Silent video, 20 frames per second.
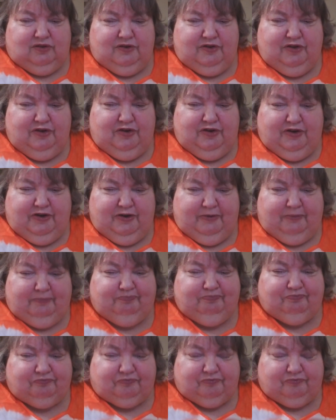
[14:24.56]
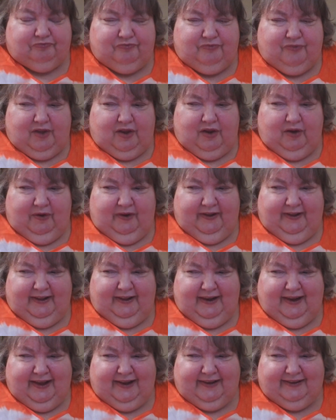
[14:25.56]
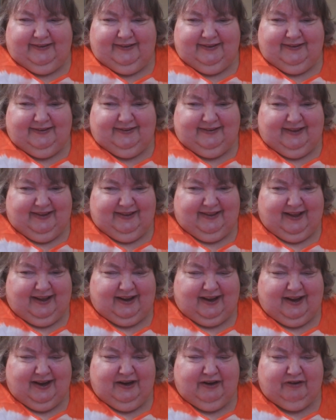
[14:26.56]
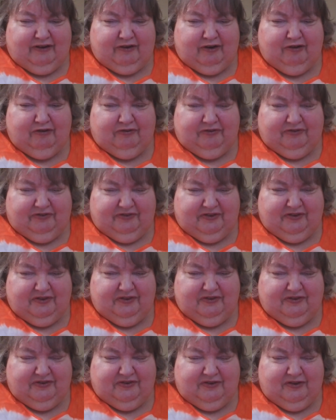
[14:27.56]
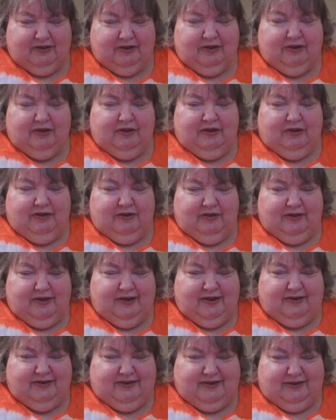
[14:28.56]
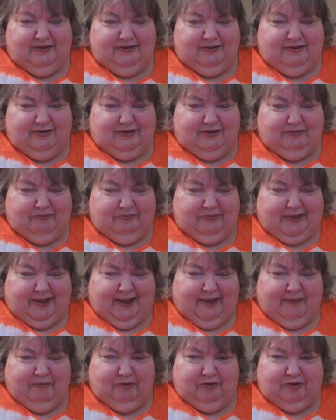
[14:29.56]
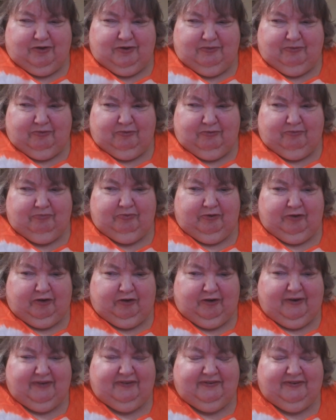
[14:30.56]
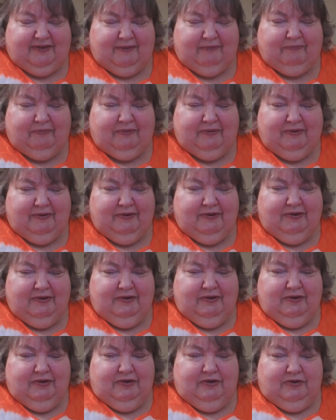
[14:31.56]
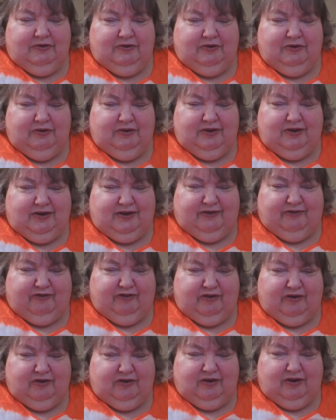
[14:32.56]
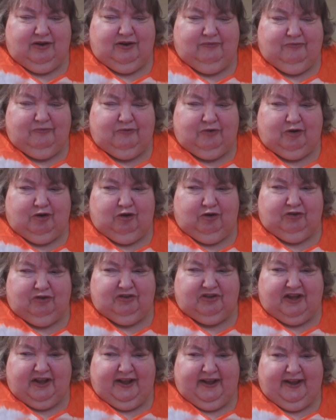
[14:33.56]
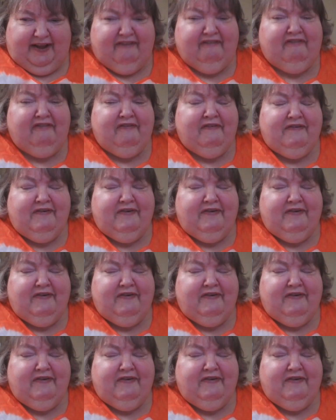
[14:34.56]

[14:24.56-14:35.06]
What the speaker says: YouTube really likes to see that kind of growth and to be able to progress up to the different goals I have.